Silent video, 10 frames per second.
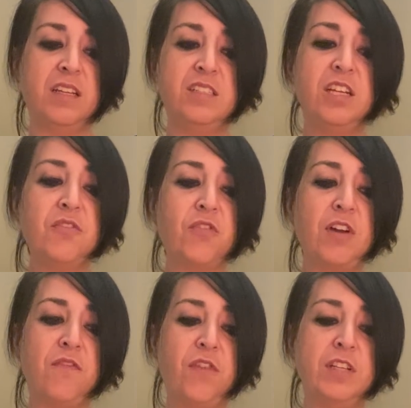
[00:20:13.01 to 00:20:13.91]

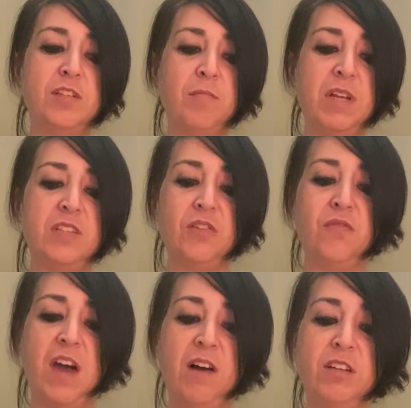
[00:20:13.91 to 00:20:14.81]
different fundamental
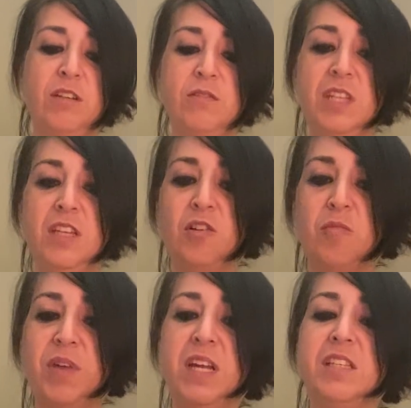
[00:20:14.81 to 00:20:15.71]
values, either
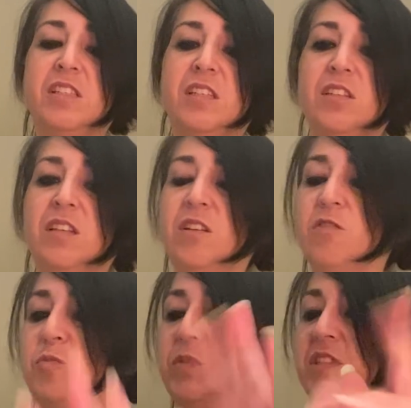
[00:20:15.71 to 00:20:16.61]
based, you know,
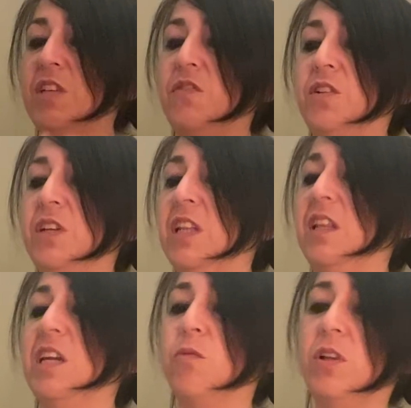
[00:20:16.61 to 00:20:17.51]
specifically in
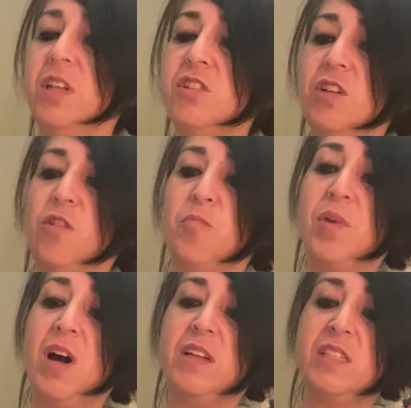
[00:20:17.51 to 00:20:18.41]
like religion or
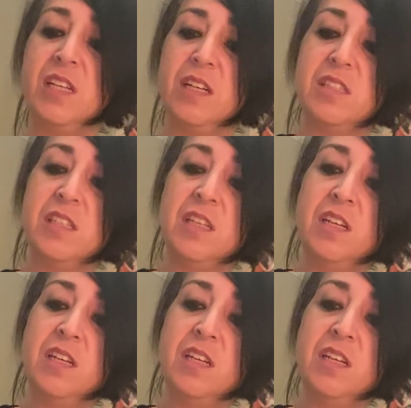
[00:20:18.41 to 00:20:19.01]
politics